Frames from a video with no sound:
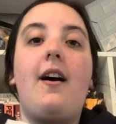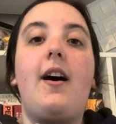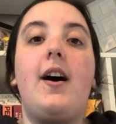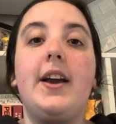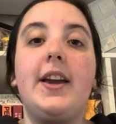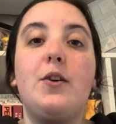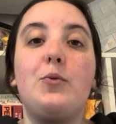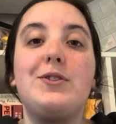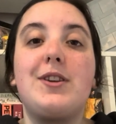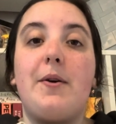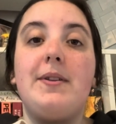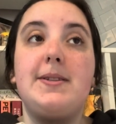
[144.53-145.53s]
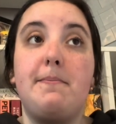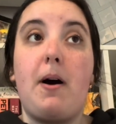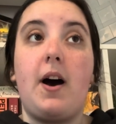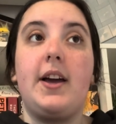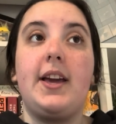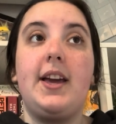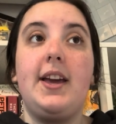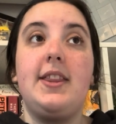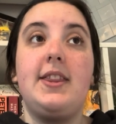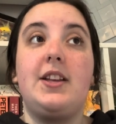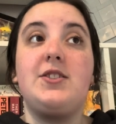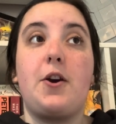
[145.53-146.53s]
I was going to buy
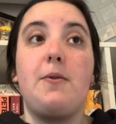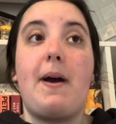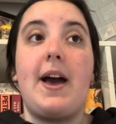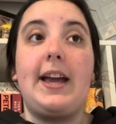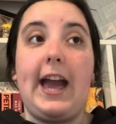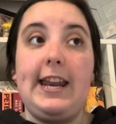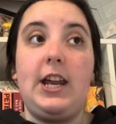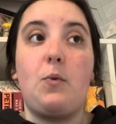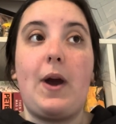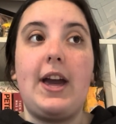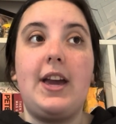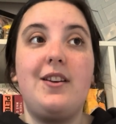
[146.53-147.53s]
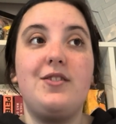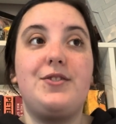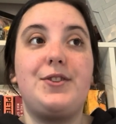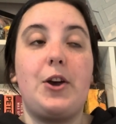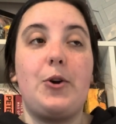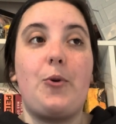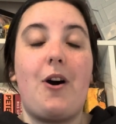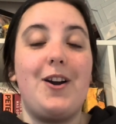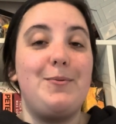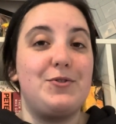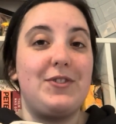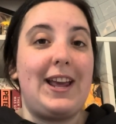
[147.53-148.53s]
the tote bag anyway, so I
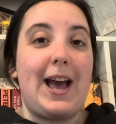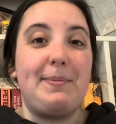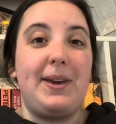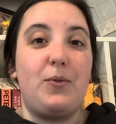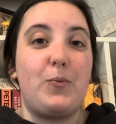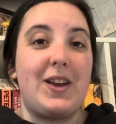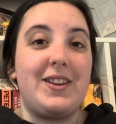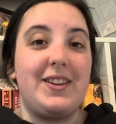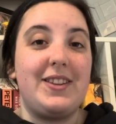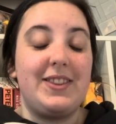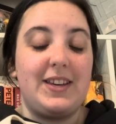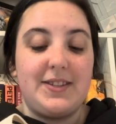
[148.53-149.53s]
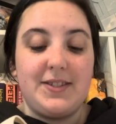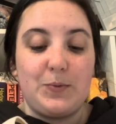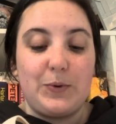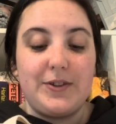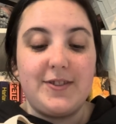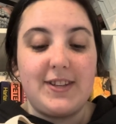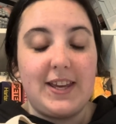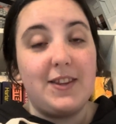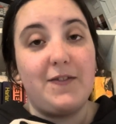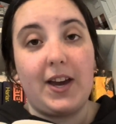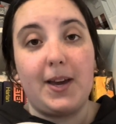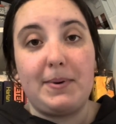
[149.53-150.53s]
was really happy when this was in the
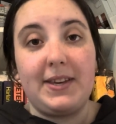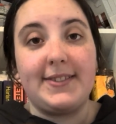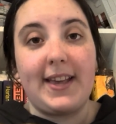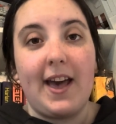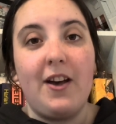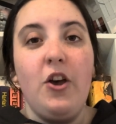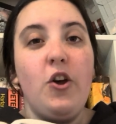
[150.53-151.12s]
VIP set.